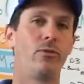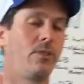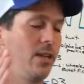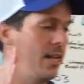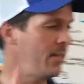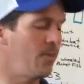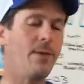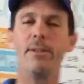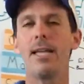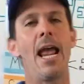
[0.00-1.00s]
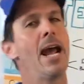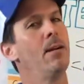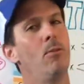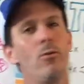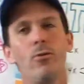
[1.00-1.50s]
today's theme is
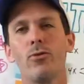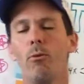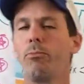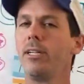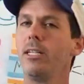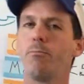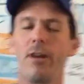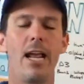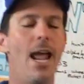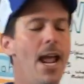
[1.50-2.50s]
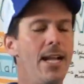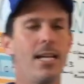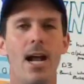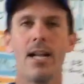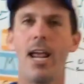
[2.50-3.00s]
animals, so please bring any
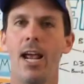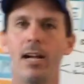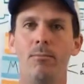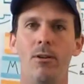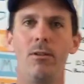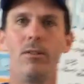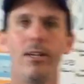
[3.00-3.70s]
kind of animal.